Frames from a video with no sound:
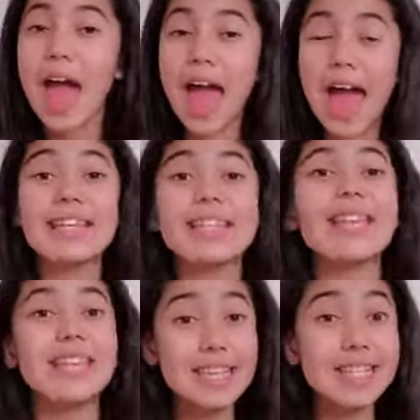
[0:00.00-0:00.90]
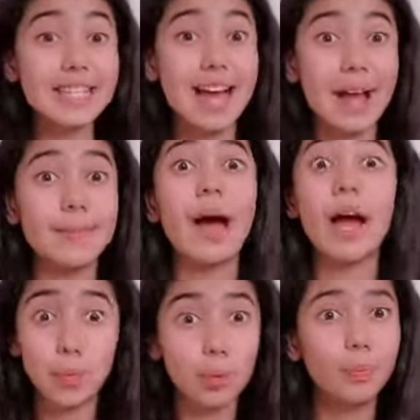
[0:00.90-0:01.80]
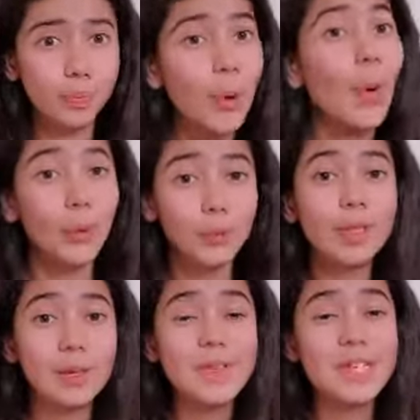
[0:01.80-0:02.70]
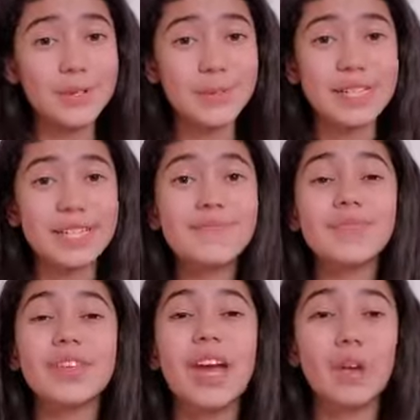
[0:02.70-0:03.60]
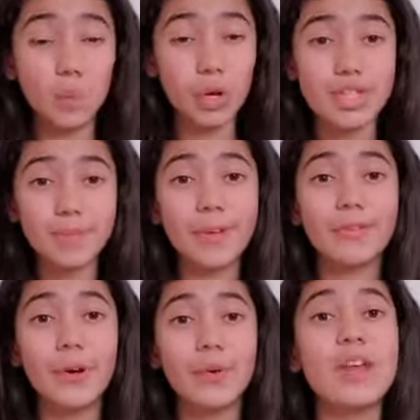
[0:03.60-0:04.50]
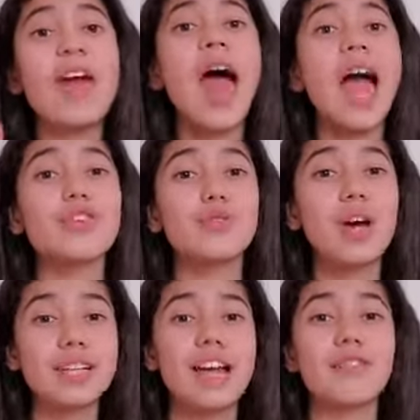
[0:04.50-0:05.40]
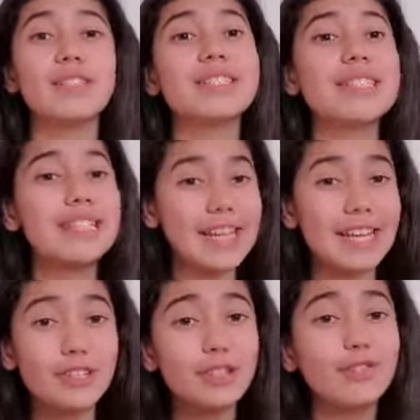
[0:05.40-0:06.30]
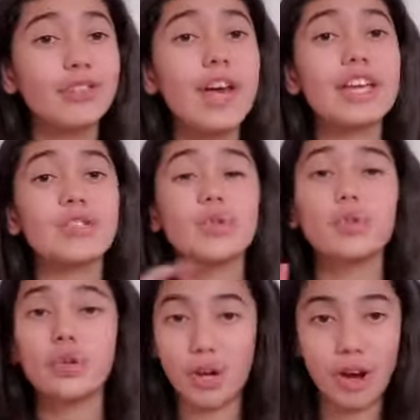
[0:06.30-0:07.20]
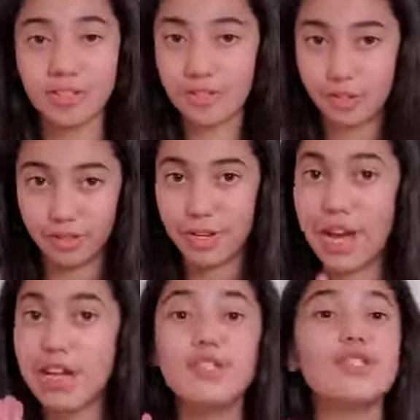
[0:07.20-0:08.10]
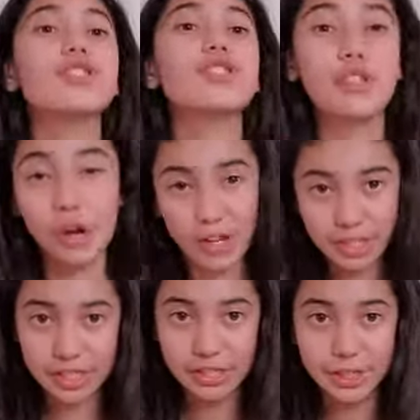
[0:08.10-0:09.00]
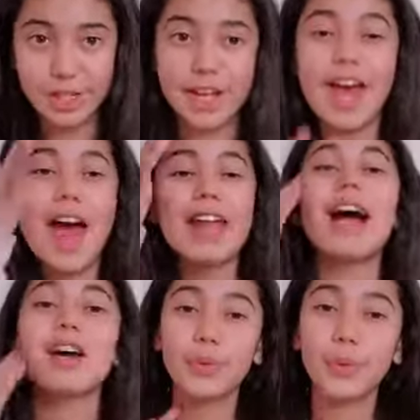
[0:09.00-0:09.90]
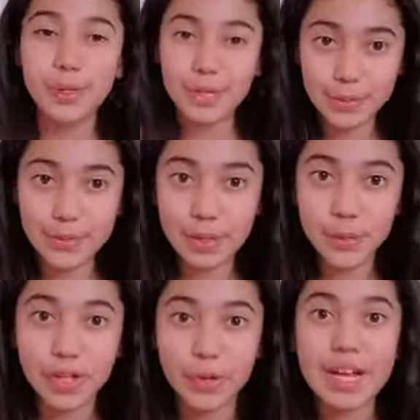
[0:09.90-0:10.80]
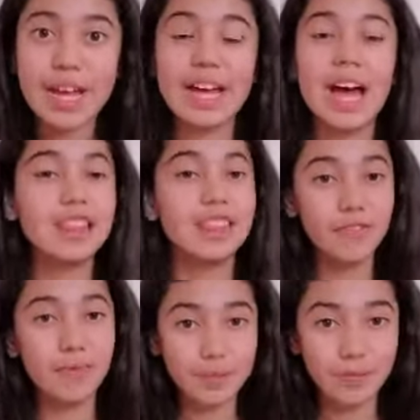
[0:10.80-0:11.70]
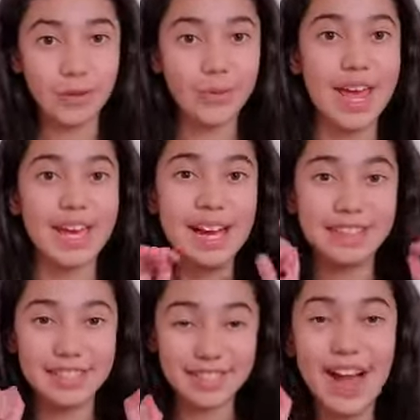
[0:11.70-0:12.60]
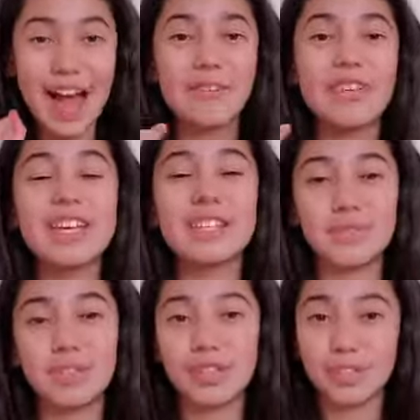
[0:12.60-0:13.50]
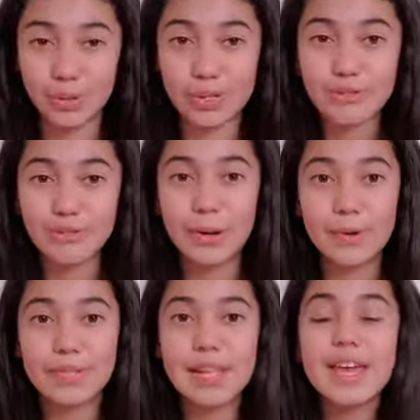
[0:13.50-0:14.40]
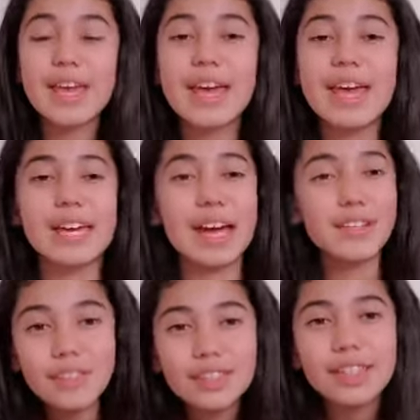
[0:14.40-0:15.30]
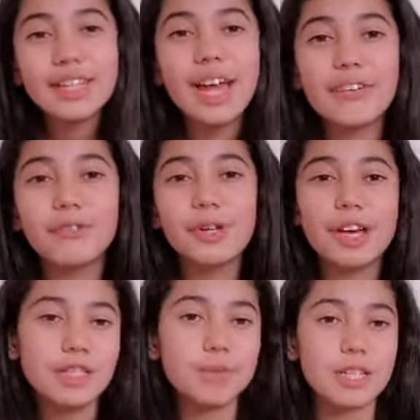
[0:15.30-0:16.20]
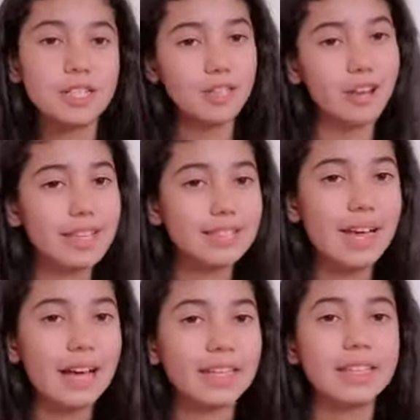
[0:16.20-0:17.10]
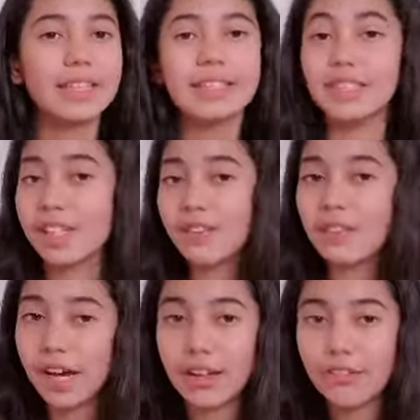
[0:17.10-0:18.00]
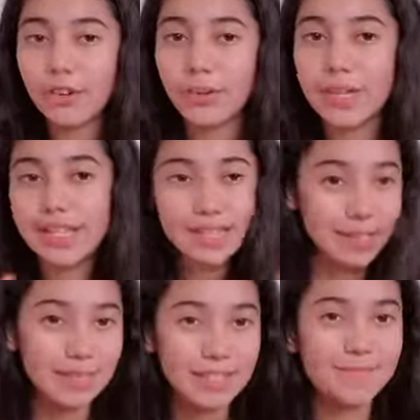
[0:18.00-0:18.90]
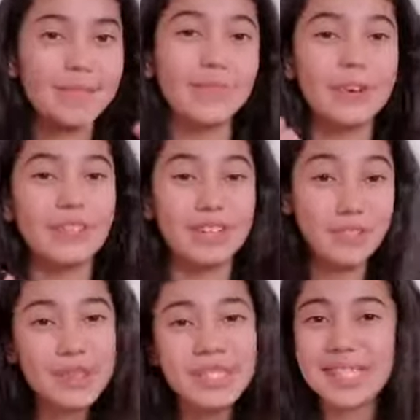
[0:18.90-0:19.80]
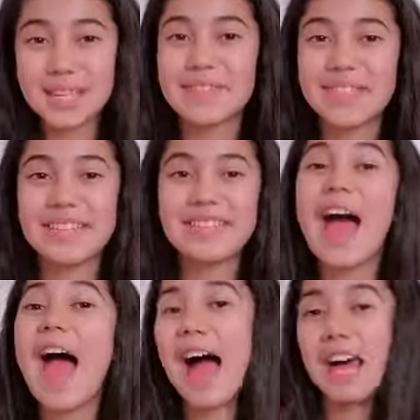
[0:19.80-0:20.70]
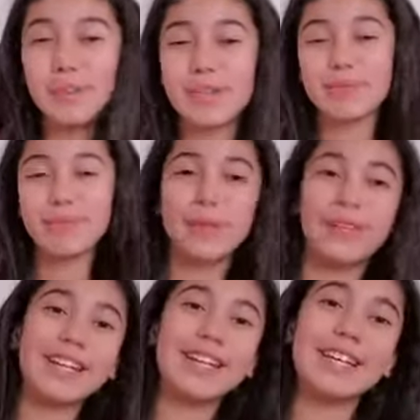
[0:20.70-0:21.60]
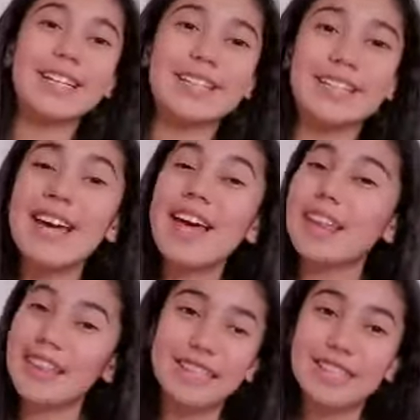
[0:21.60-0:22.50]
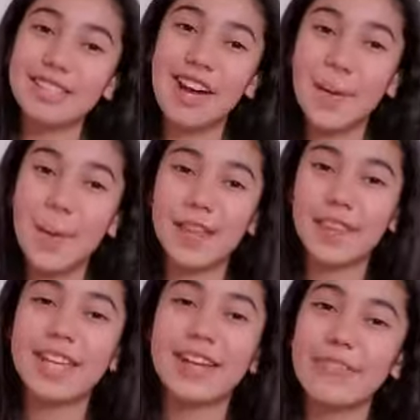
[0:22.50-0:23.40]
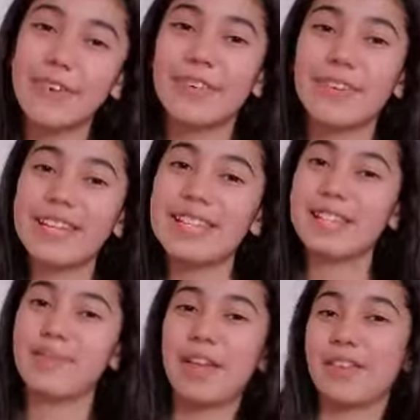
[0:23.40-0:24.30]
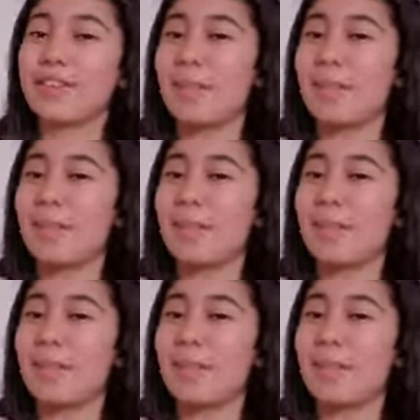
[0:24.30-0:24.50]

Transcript: and this time I will totally be doing what's on my phone. You guys have to stay tuned for that. You got to. You just got to. And I will be doing one, okay? I love my phone and I'm so happy. It's one of the newest phones. It kind of looks like an iPhone X, but it's not exactly. It's not even iPhone, it's Samsung, but one of the newest Samsungs. I don't want to spoil it because this is not about the phone. This is about